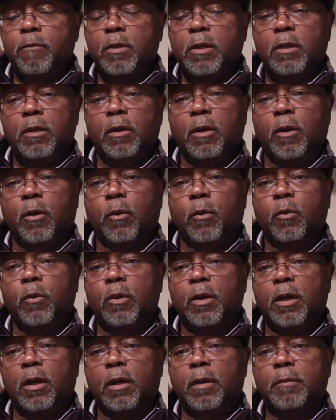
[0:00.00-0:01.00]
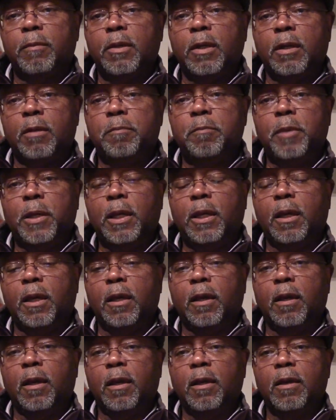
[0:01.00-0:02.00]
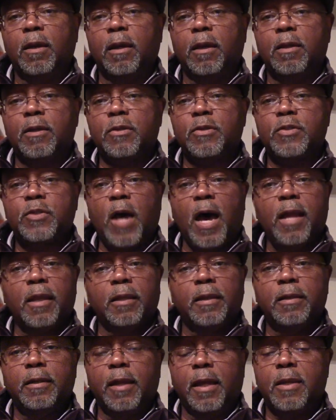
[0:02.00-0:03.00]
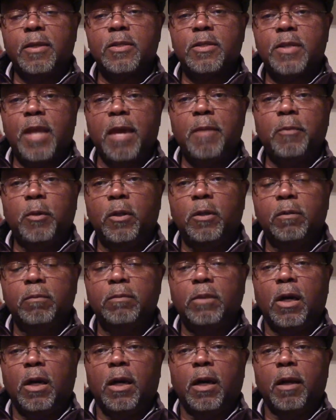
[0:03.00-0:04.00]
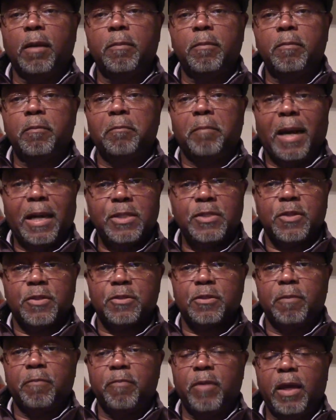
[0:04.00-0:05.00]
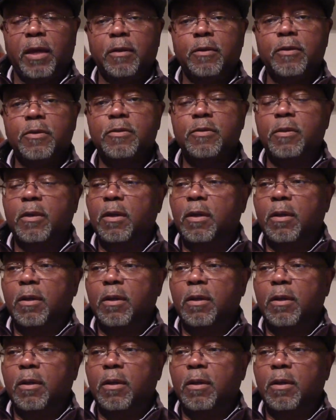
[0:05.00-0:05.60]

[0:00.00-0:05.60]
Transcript: it being solid and stable on my system, that is,